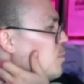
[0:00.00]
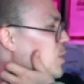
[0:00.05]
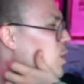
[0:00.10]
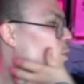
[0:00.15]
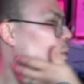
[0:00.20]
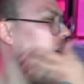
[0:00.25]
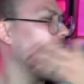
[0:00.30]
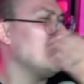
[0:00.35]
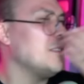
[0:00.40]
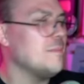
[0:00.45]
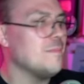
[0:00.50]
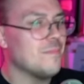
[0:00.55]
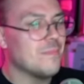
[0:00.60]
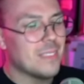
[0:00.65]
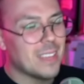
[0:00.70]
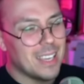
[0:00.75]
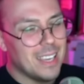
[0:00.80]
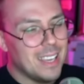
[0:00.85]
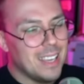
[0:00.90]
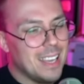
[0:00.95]
well,
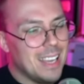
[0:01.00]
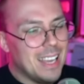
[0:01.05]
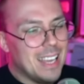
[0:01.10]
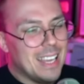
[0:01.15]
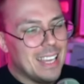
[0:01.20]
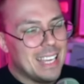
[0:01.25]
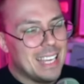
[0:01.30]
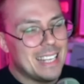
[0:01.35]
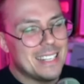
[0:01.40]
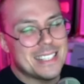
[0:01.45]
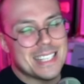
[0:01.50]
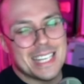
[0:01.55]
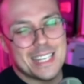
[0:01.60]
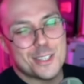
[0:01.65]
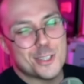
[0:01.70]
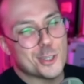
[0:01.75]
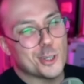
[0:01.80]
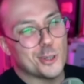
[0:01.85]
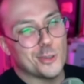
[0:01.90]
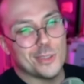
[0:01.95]

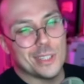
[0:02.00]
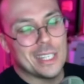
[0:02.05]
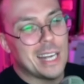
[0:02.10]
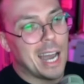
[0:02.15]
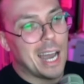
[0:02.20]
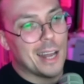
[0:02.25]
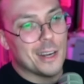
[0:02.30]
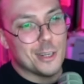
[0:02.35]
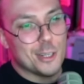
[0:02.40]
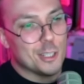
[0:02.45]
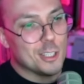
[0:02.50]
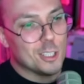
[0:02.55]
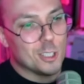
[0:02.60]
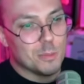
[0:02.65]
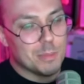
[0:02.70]
it's certainly not new,